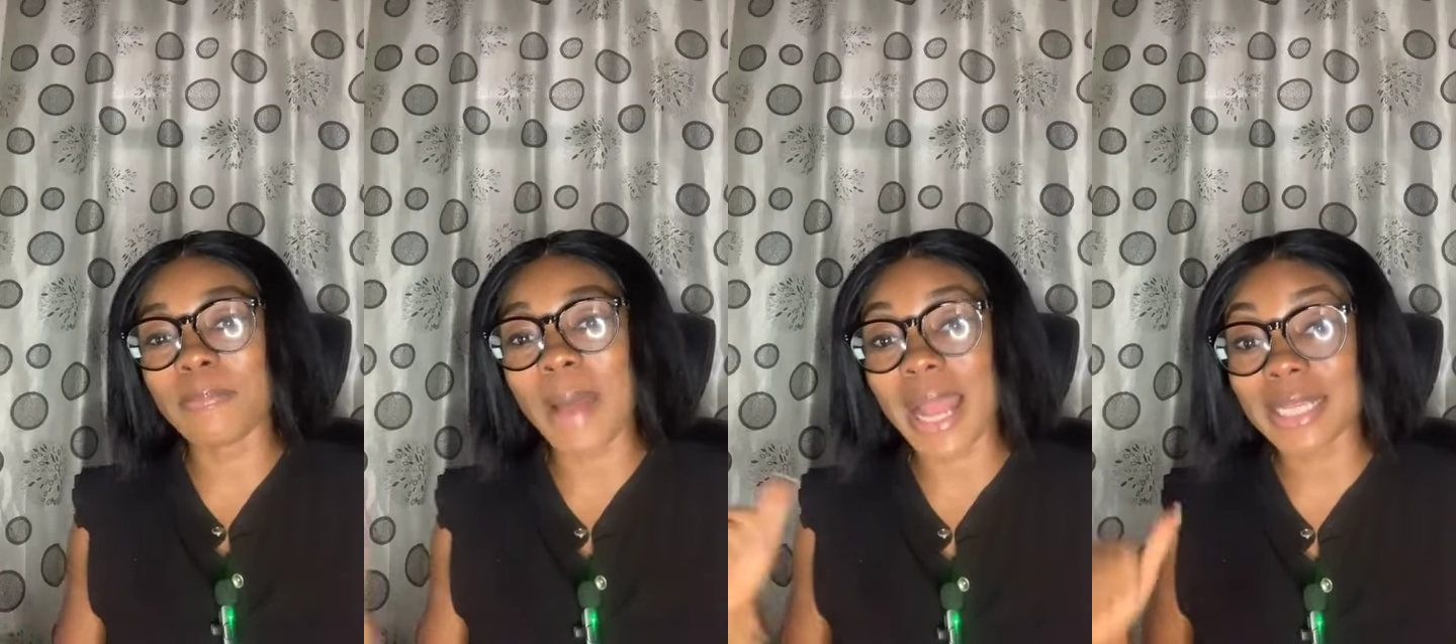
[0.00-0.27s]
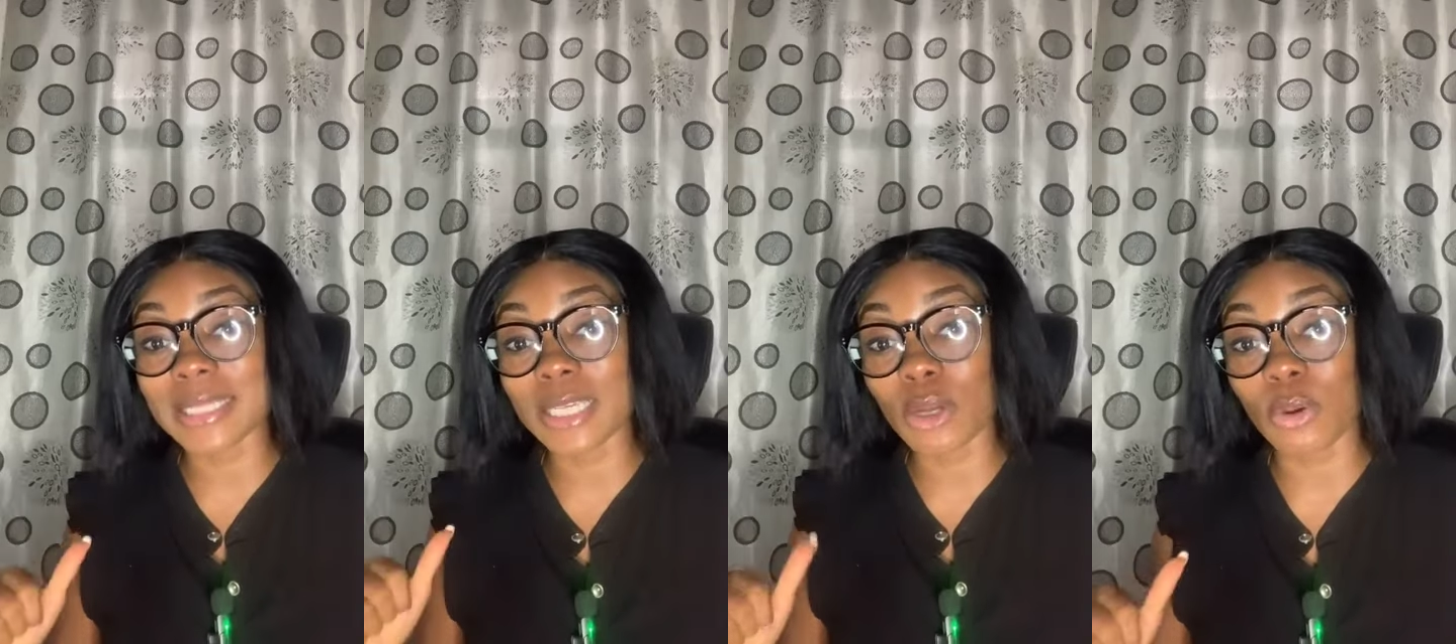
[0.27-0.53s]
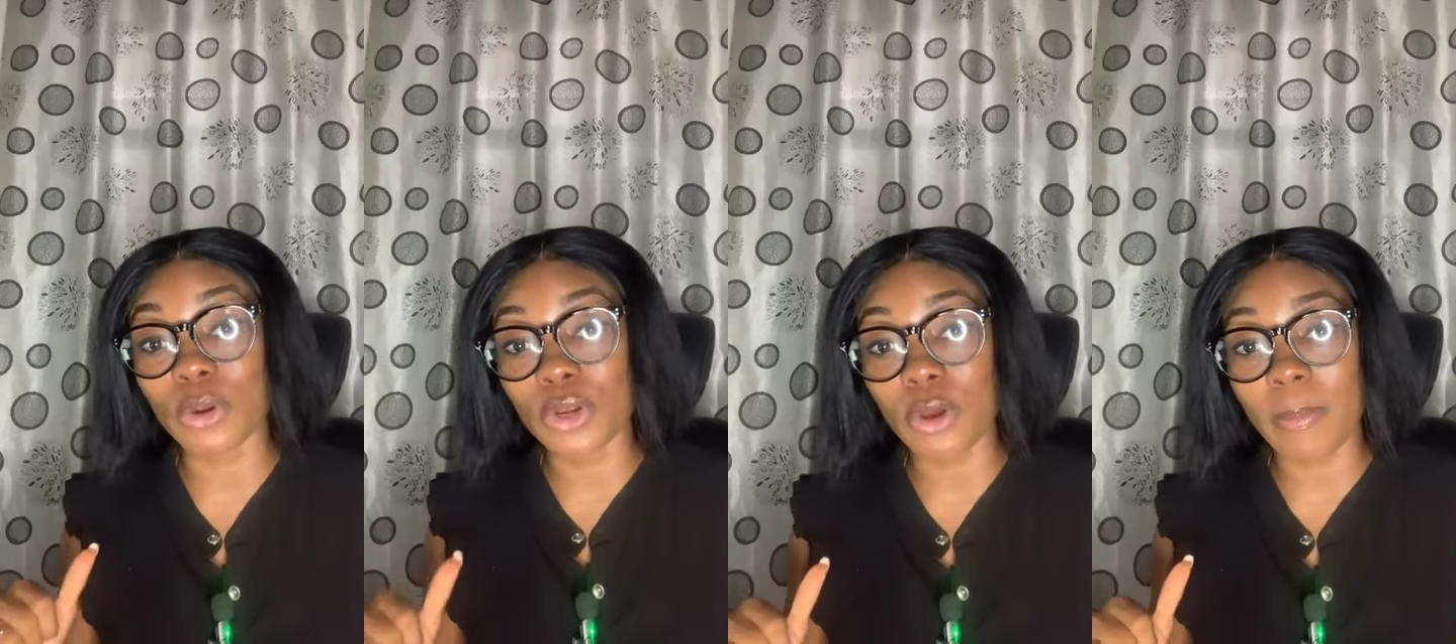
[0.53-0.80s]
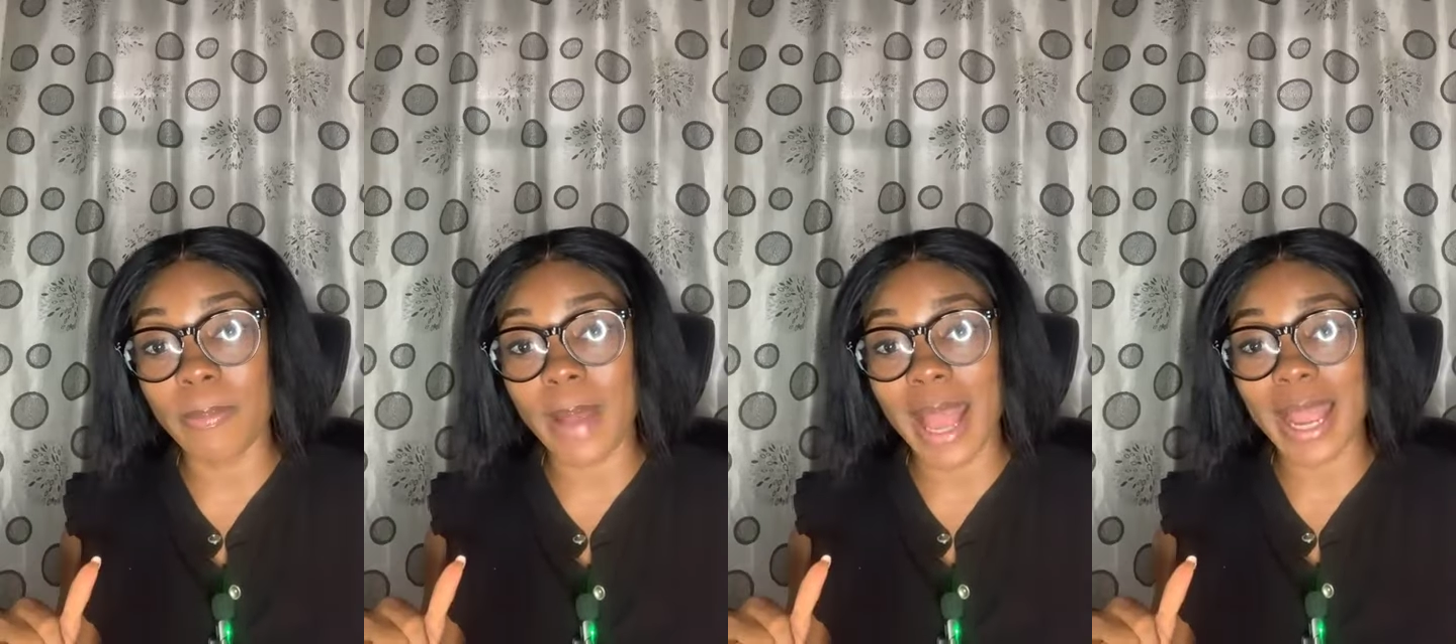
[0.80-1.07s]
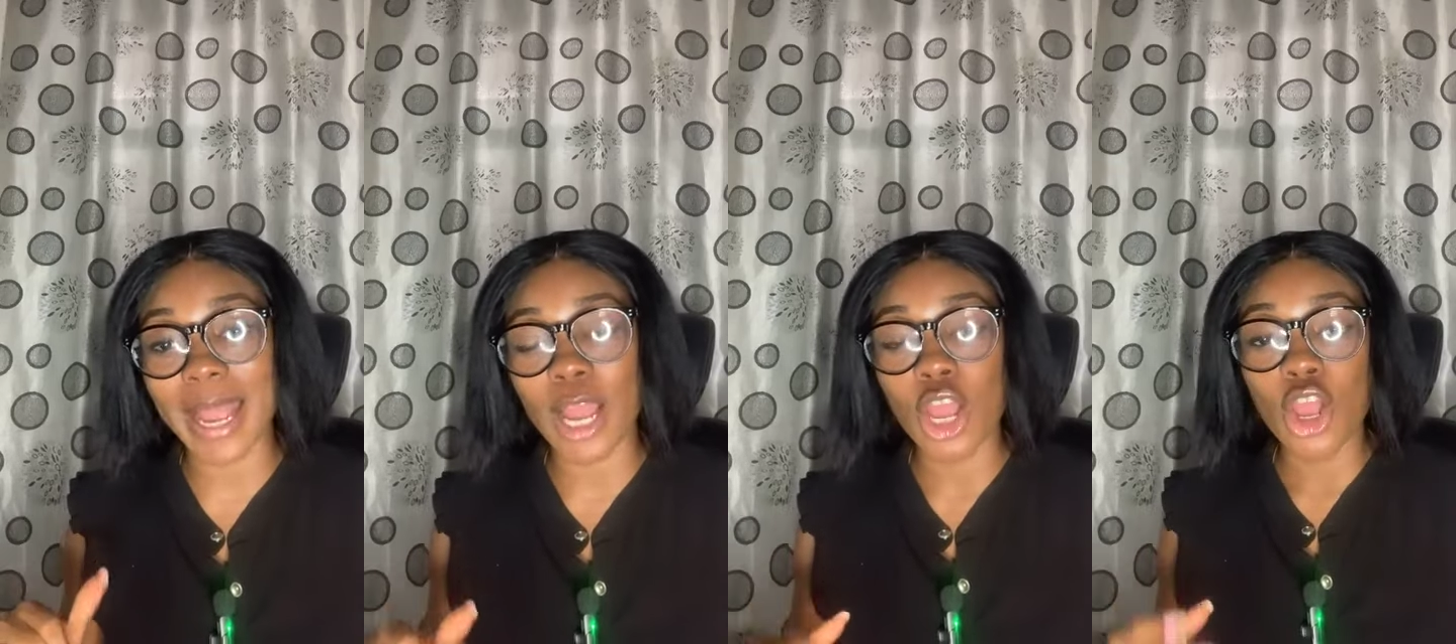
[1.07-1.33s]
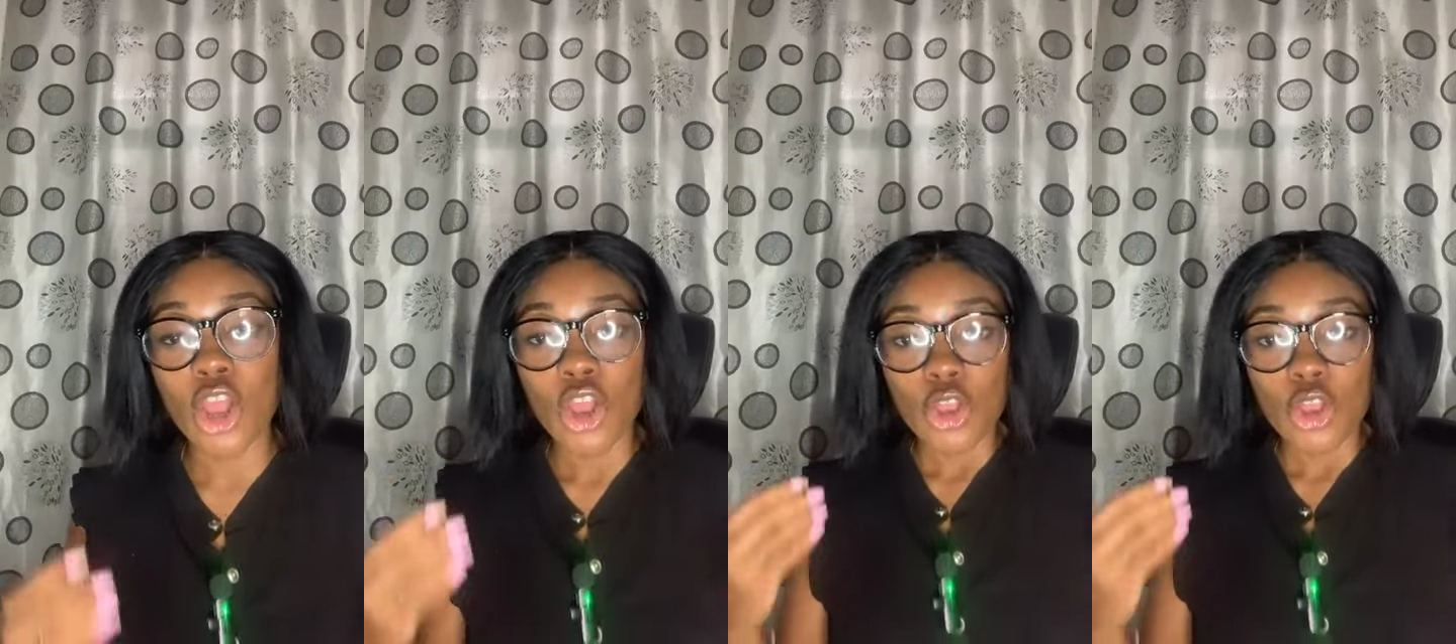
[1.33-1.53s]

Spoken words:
impacting on your back,